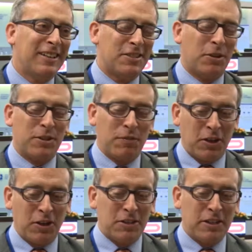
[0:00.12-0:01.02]
So as
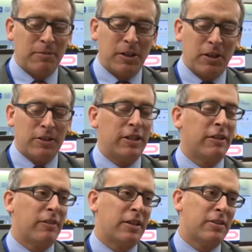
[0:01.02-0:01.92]
far as EBRD
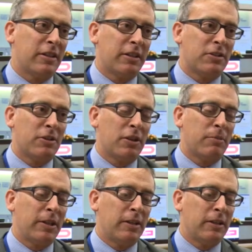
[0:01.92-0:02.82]
investing in
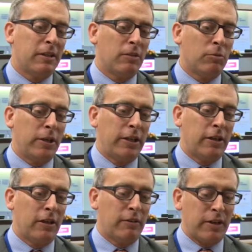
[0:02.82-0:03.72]
Serbia, we
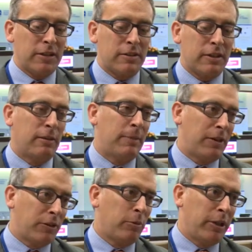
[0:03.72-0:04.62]
are investing
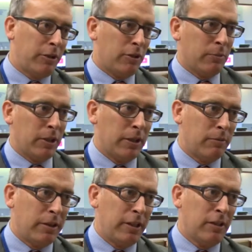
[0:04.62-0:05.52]
about $300
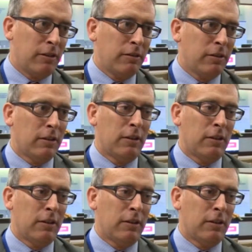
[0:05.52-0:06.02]
million a year.